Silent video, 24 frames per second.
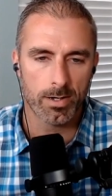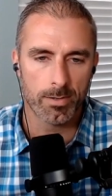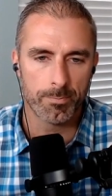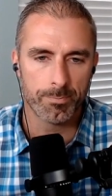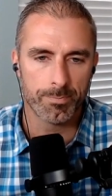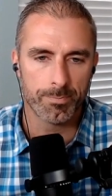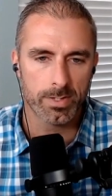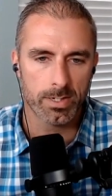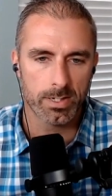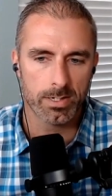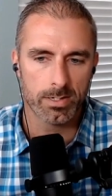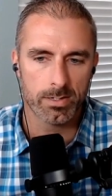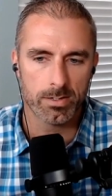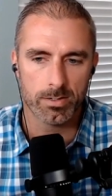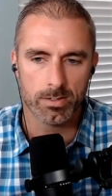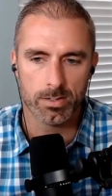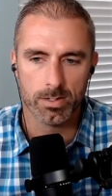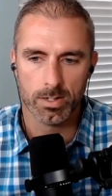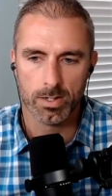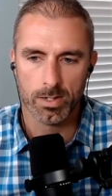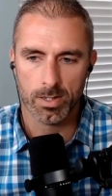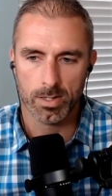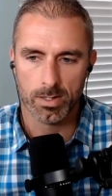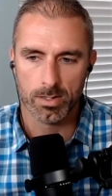in
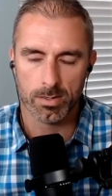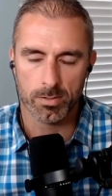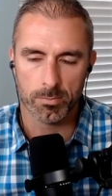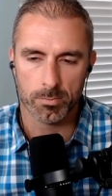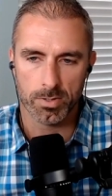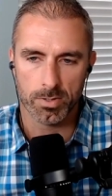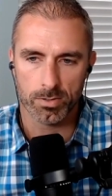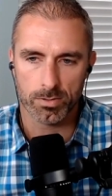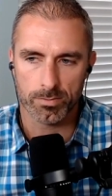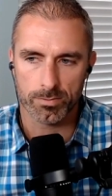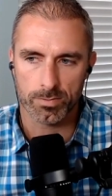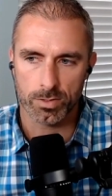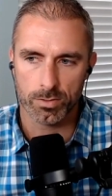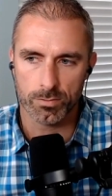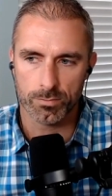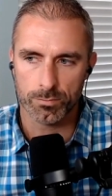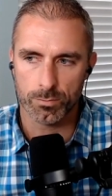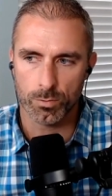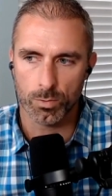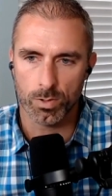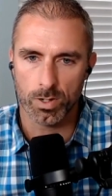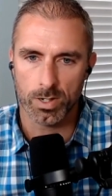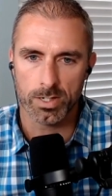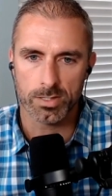the middle of
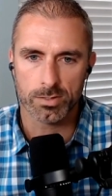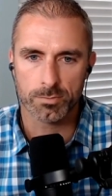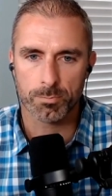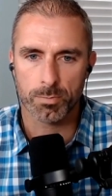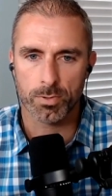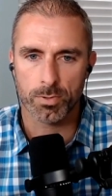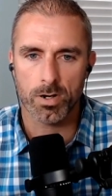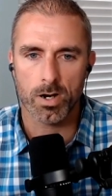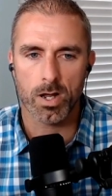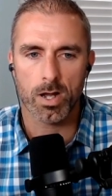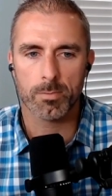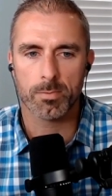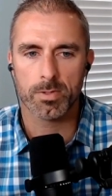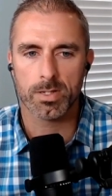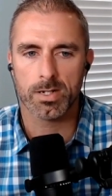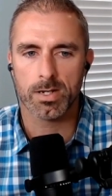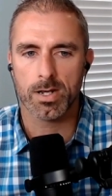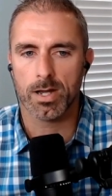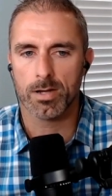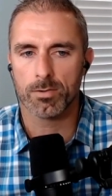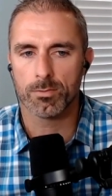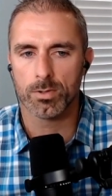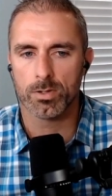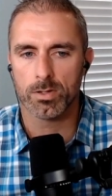Q4, it's probably
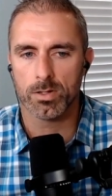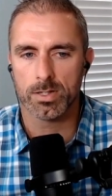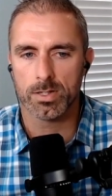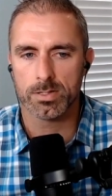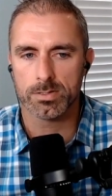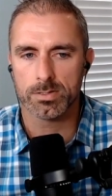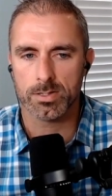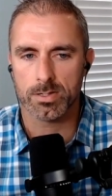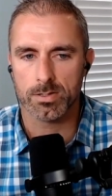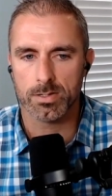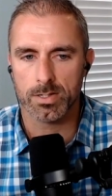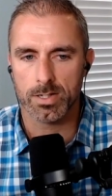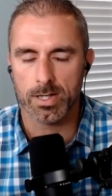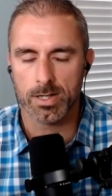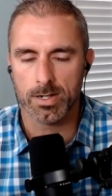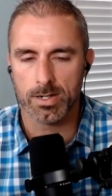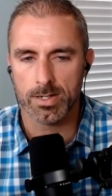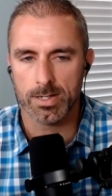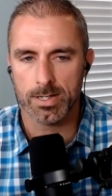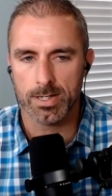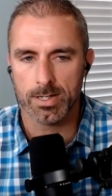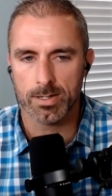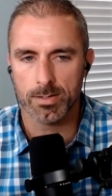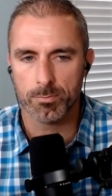not realistically going to
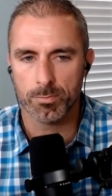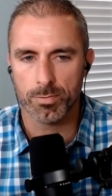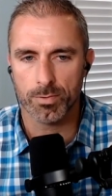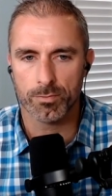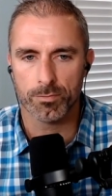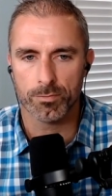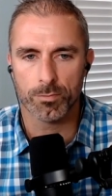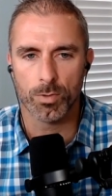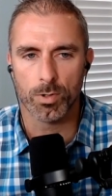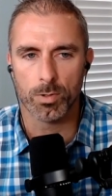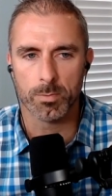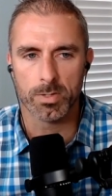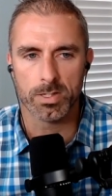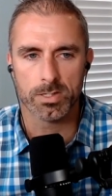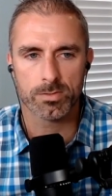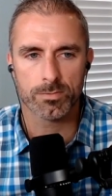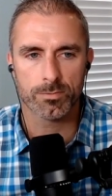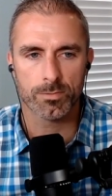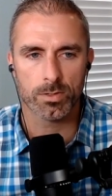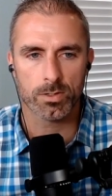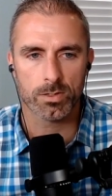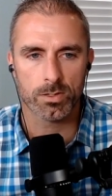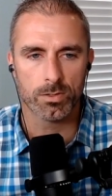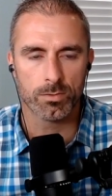hit performance
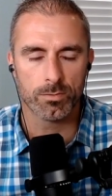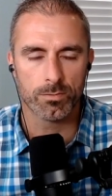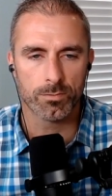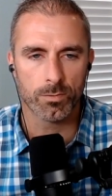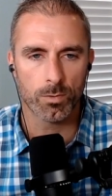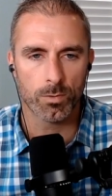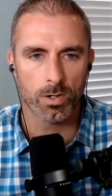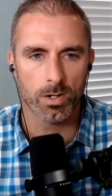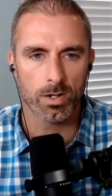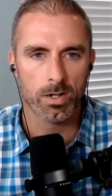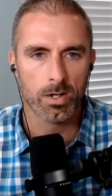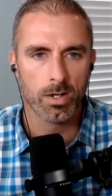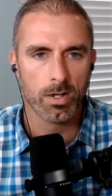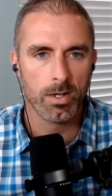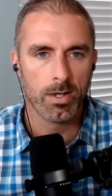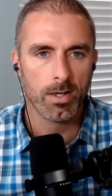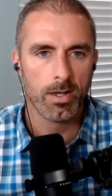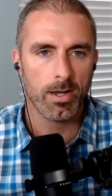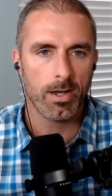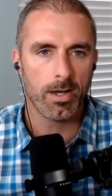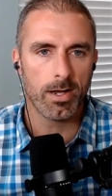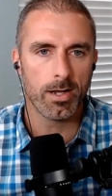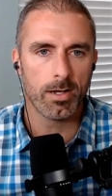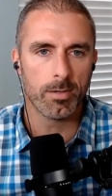for Q4.
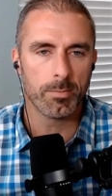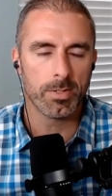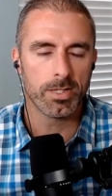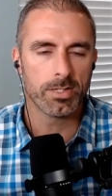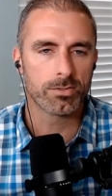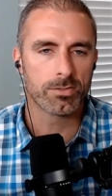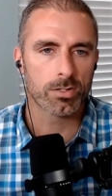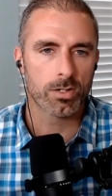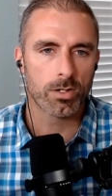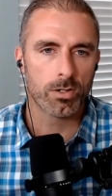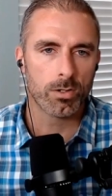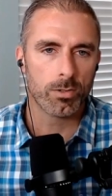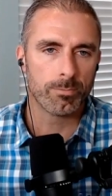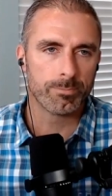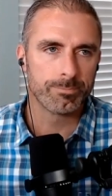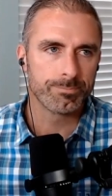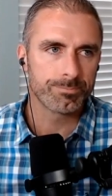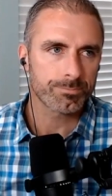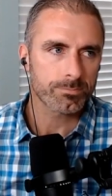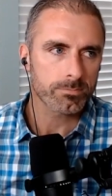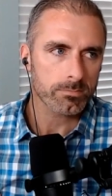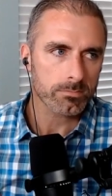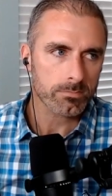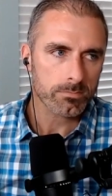And so
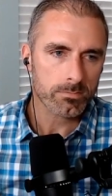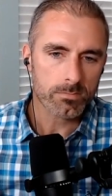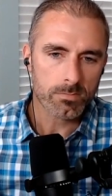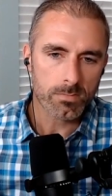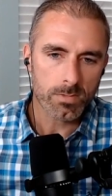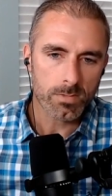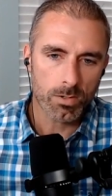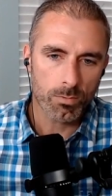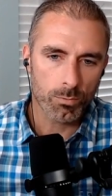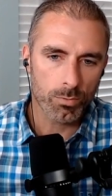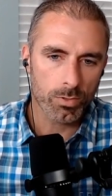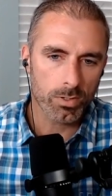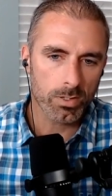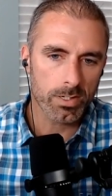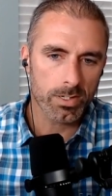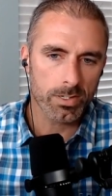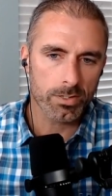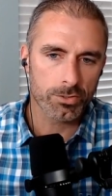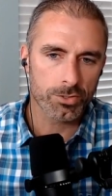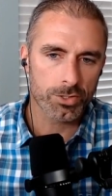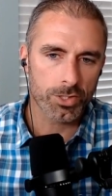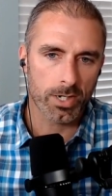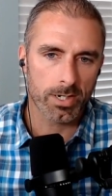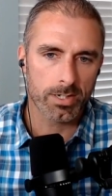really you're
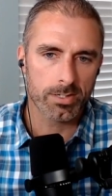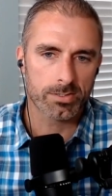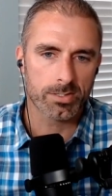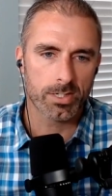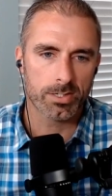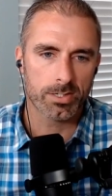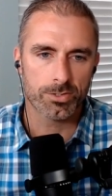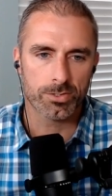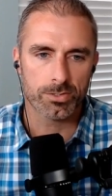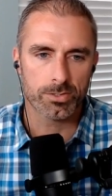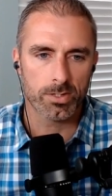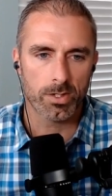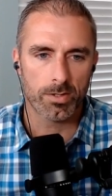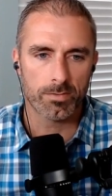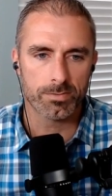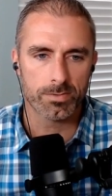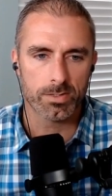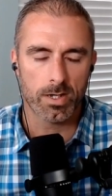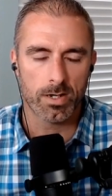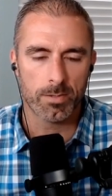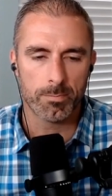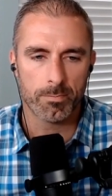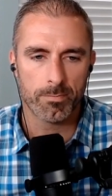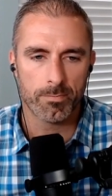trying to set yourselves
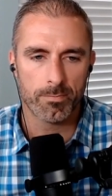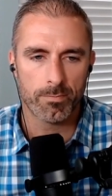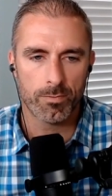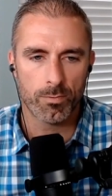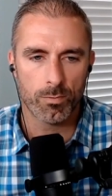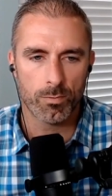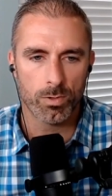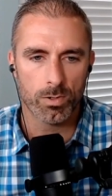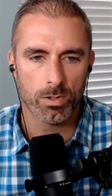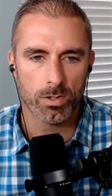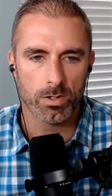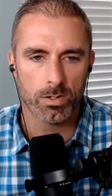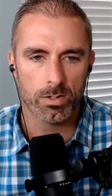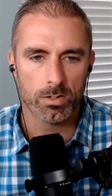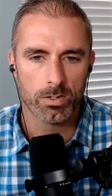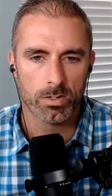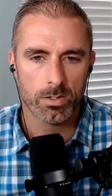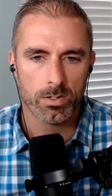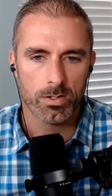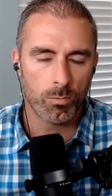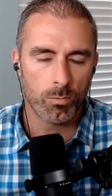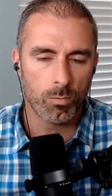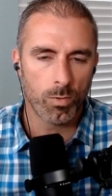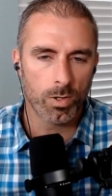up for
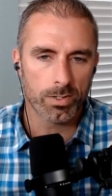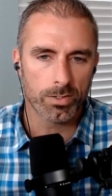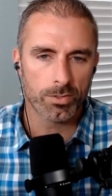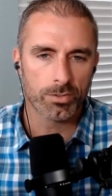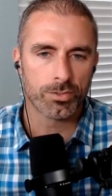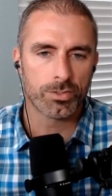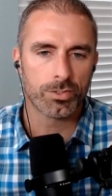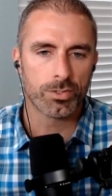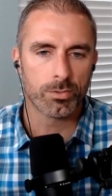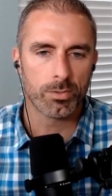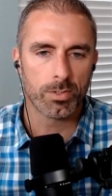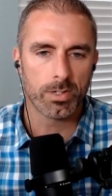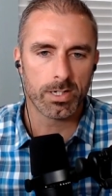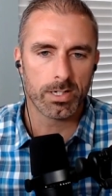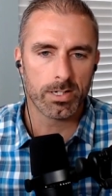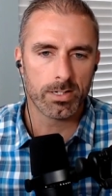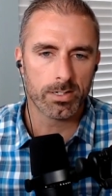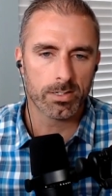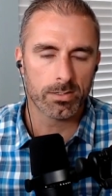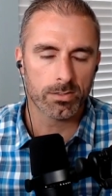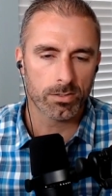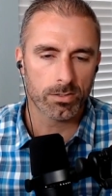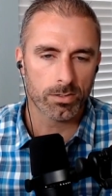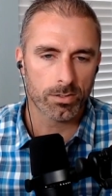what you're doing
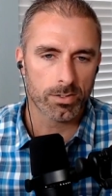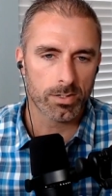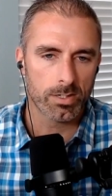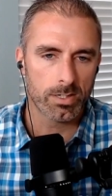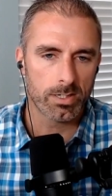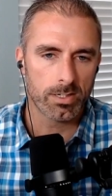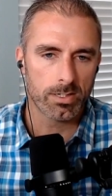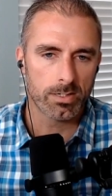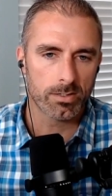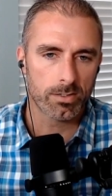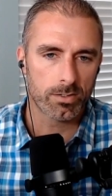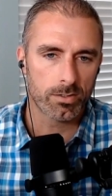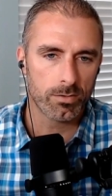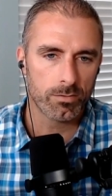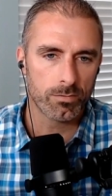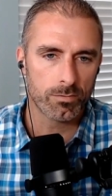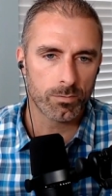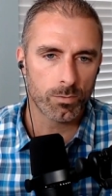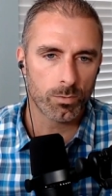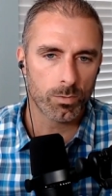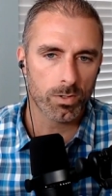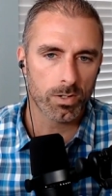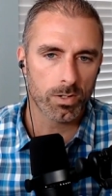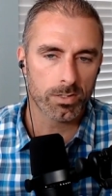and learning in
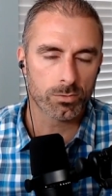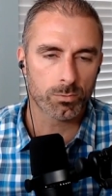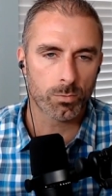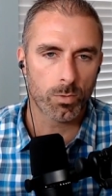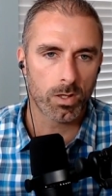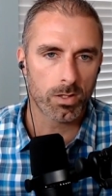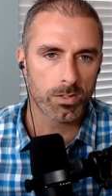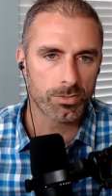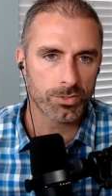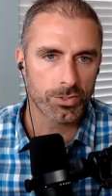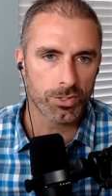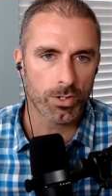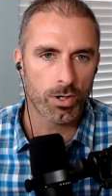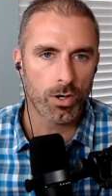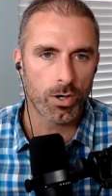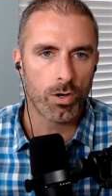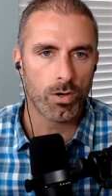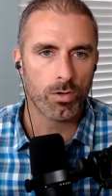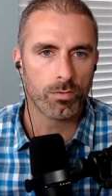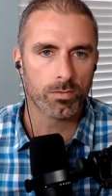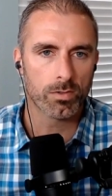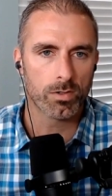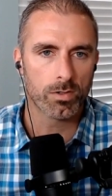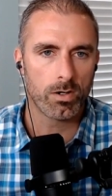Q4, as well as your
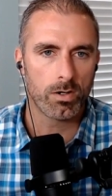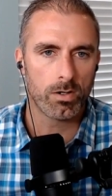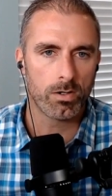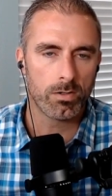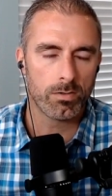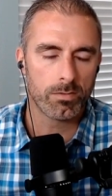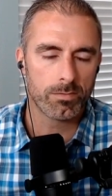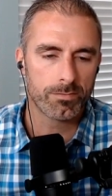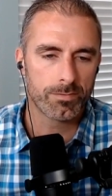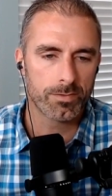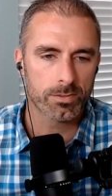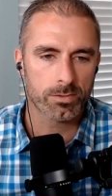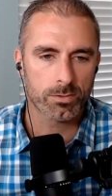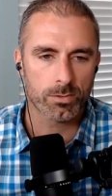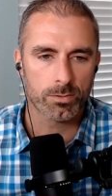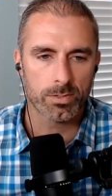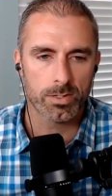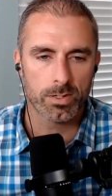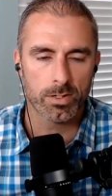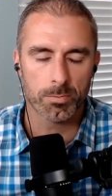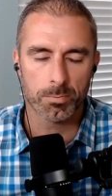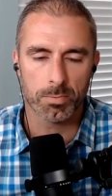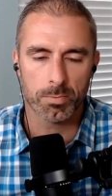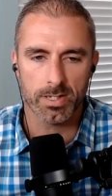overall fiscal
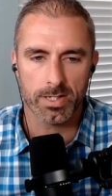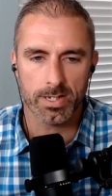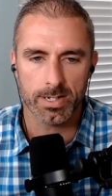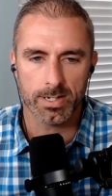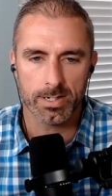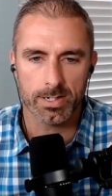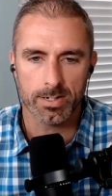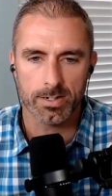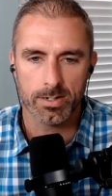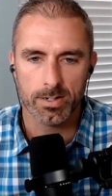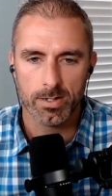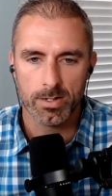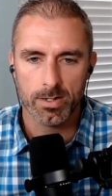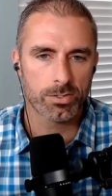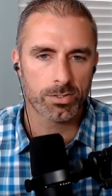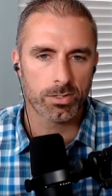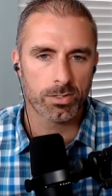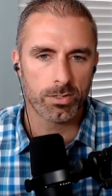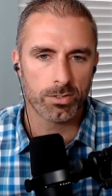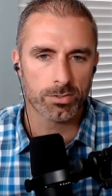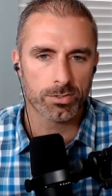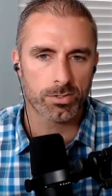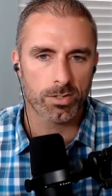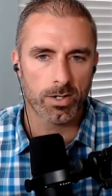year planning.
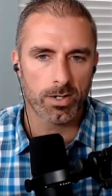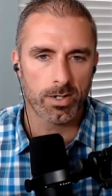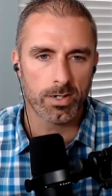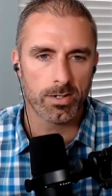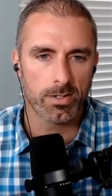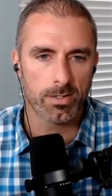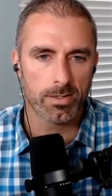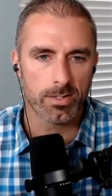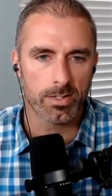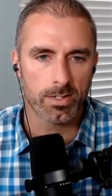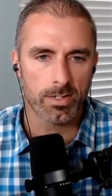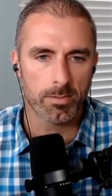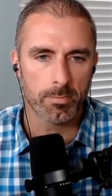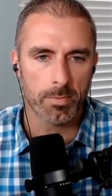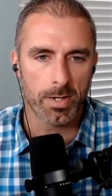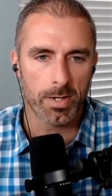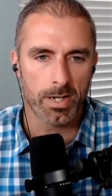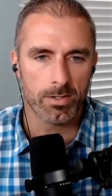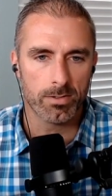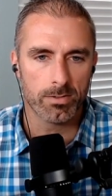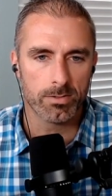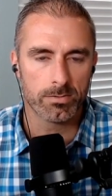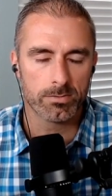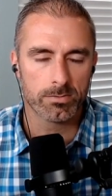You're starting to think about